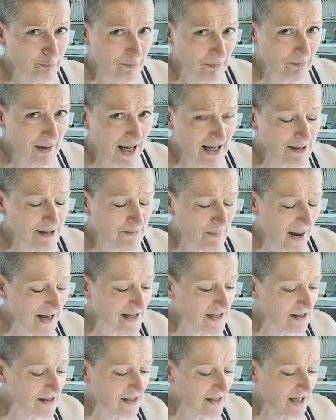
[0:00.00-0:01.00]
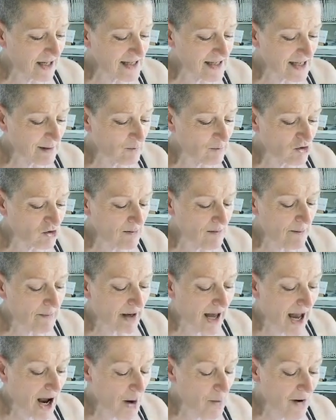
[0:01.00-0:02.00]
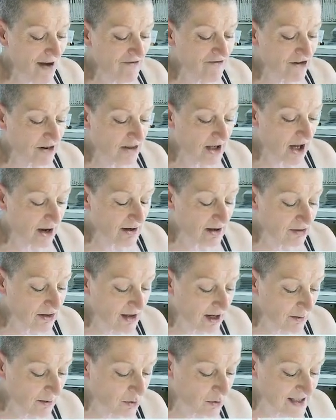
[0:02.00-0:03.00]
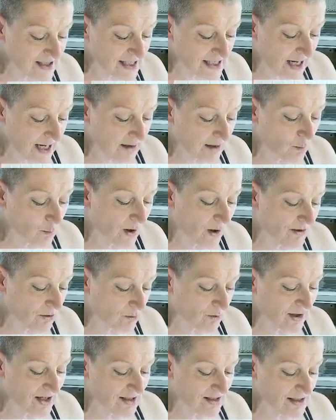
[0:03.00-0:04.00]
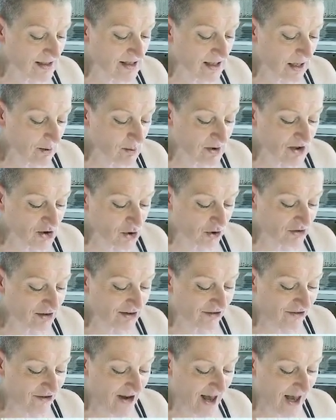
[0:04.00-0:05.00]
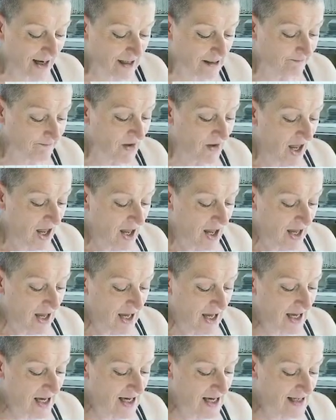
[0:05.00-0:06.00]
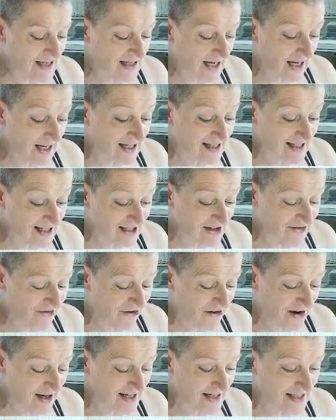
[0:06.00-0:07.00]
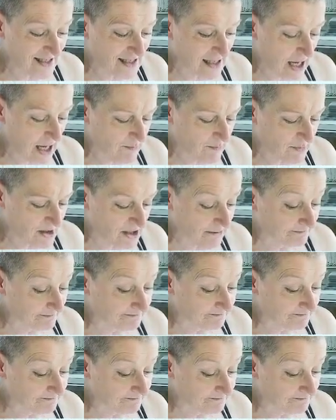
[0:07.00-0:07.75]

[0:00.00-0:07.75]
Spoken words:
It's better than I seem to remember. However, the only thing I would say, one of the reasons I was not a fan, is it is fine tipped.